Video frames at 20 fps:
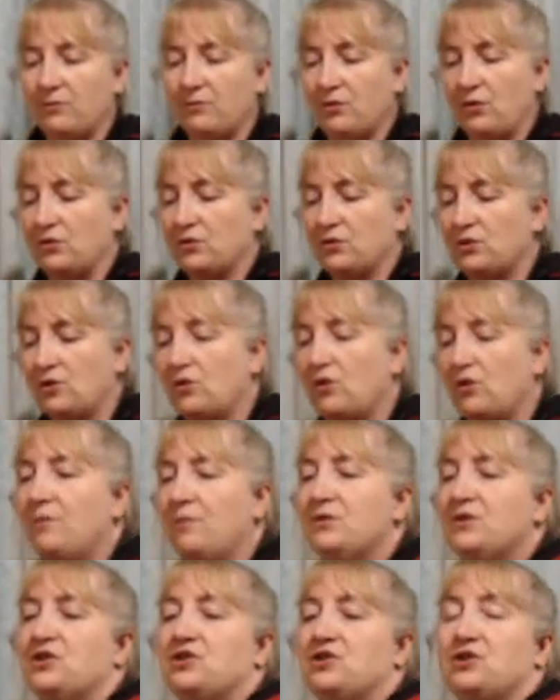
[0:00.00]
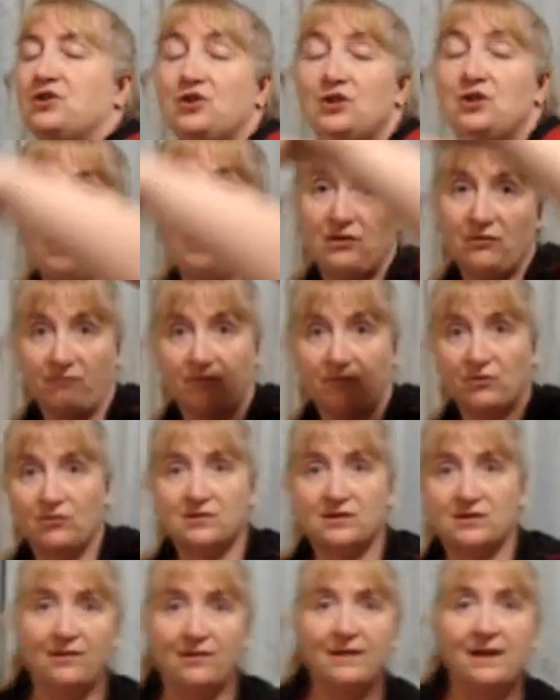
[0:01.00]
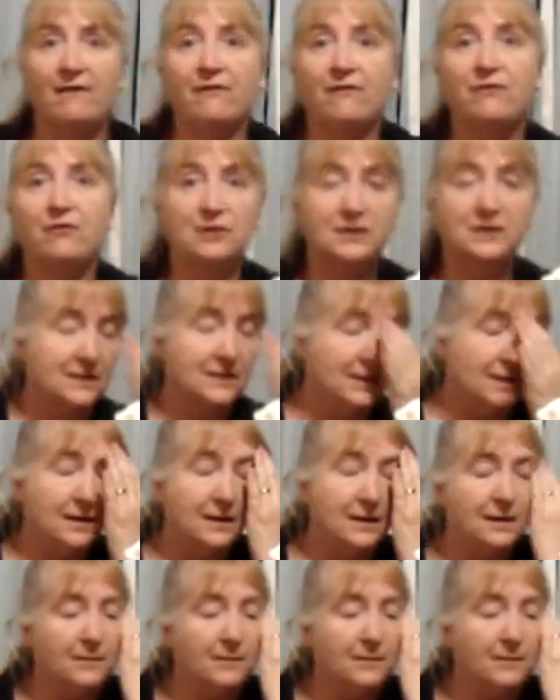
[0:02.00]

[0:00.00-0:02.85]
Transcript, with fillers: a model dog competition check your rules on that first